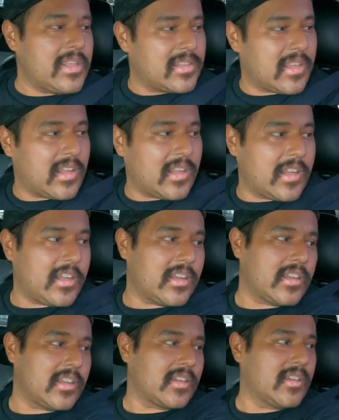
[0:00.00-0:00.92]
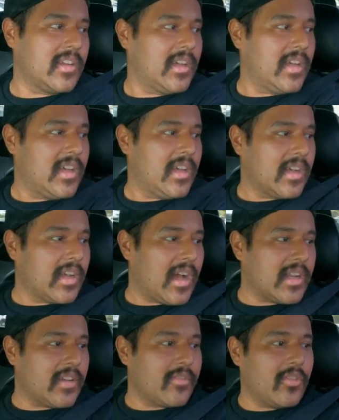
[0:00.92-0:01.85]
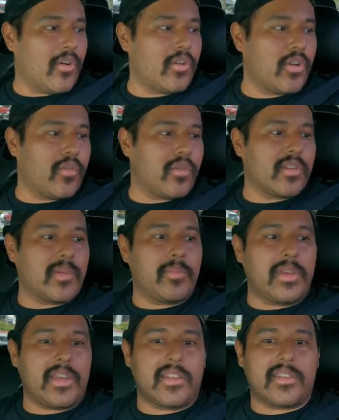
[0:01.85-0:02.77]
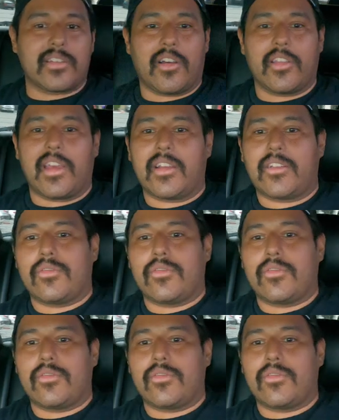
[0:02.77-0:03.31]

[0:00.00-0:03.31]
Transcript: selling and kind of going over the bids and all that